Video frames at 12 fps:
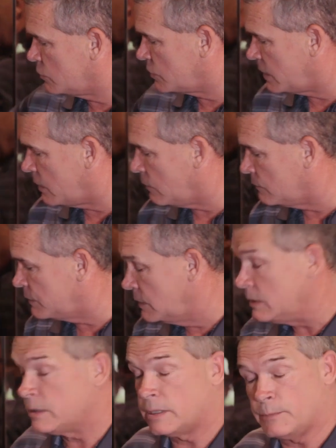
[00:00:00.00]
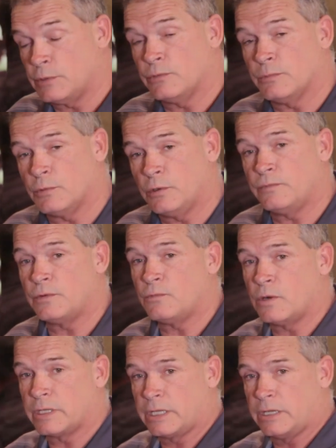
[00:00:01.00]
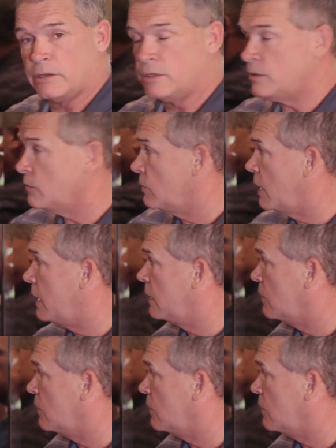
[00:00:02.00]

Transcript: shelves, can be removed if you want to carry your hanging